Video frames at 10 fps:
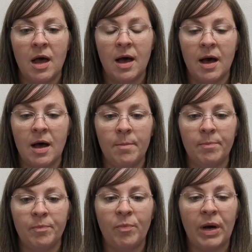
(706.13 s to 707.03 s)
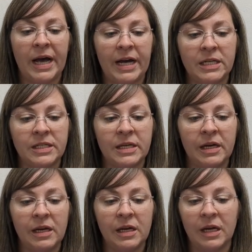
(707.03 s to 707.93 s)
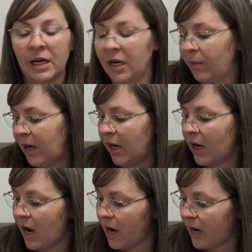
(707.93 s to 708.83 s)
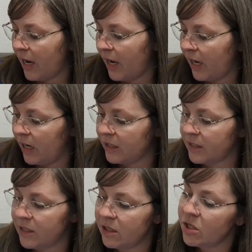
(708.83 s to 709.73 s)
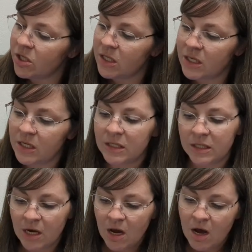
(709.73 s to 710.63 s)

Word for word: Um, but anyway, I stitched this